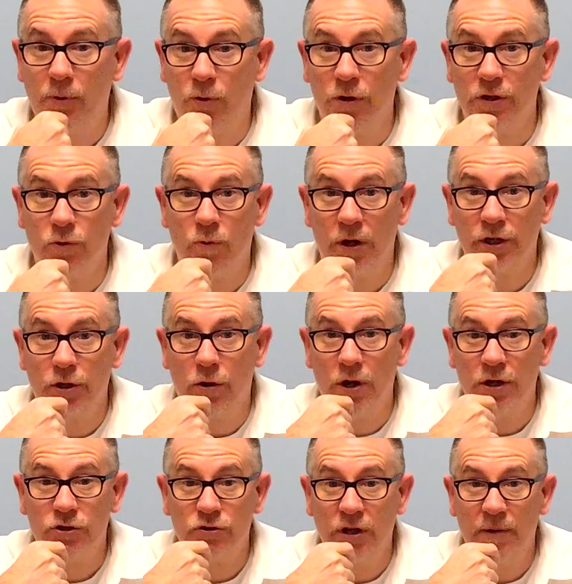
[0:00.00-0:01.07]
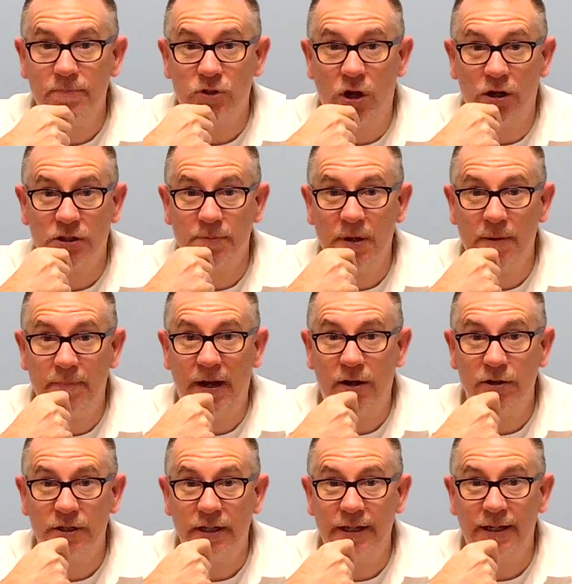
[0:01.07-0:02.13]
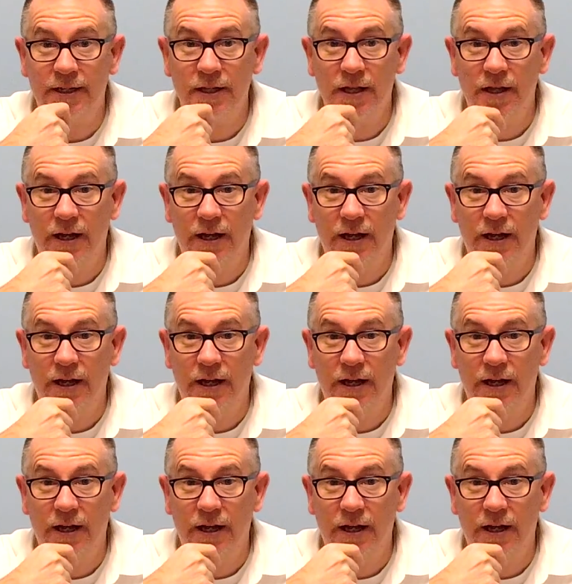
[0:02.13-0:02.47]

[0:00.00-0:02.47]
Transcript: or you want to go on a trip, talk to me about